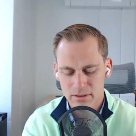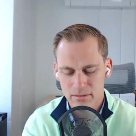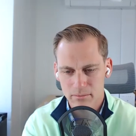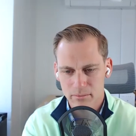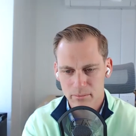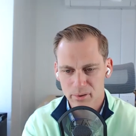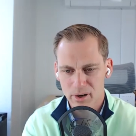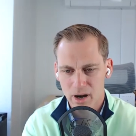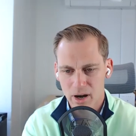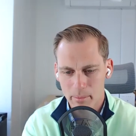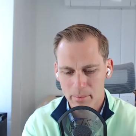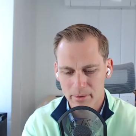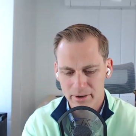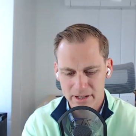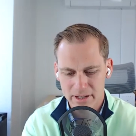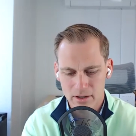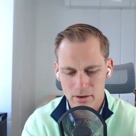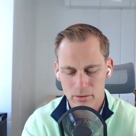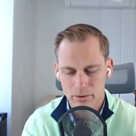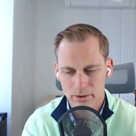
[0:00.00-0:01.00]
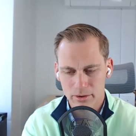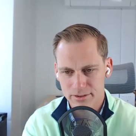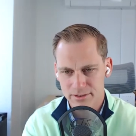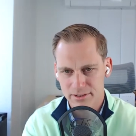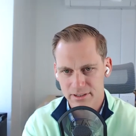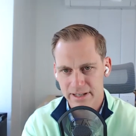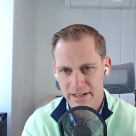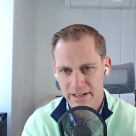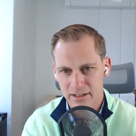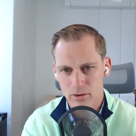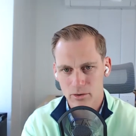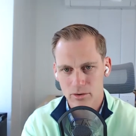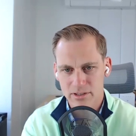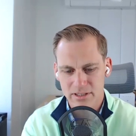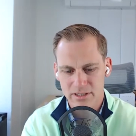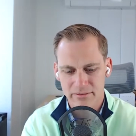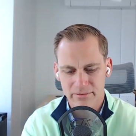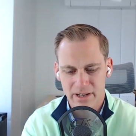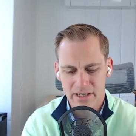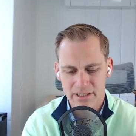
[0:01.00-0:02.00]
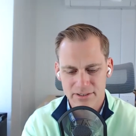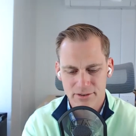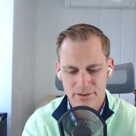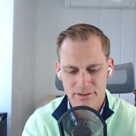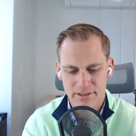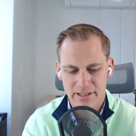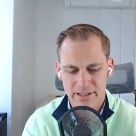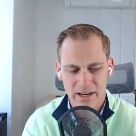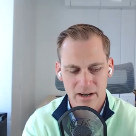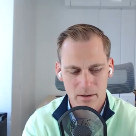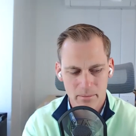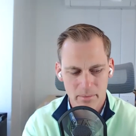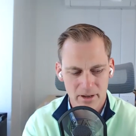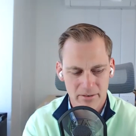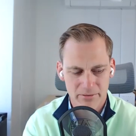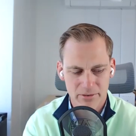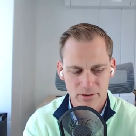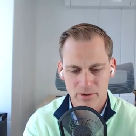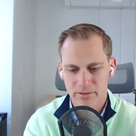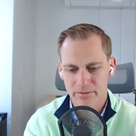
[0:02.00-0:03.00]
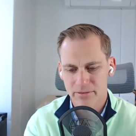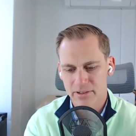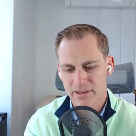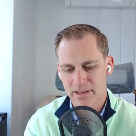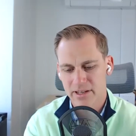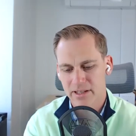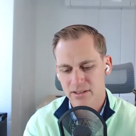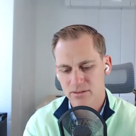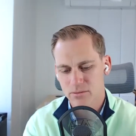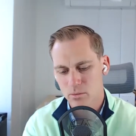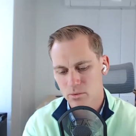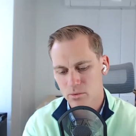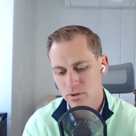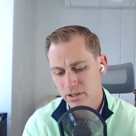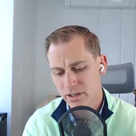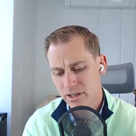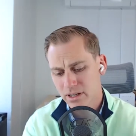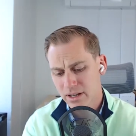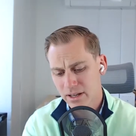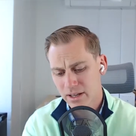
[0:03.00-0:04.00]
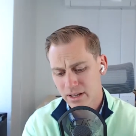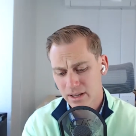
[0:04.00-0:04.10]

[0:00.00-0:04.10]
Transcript: property owners, landlords, investors, they care about a few different things. One,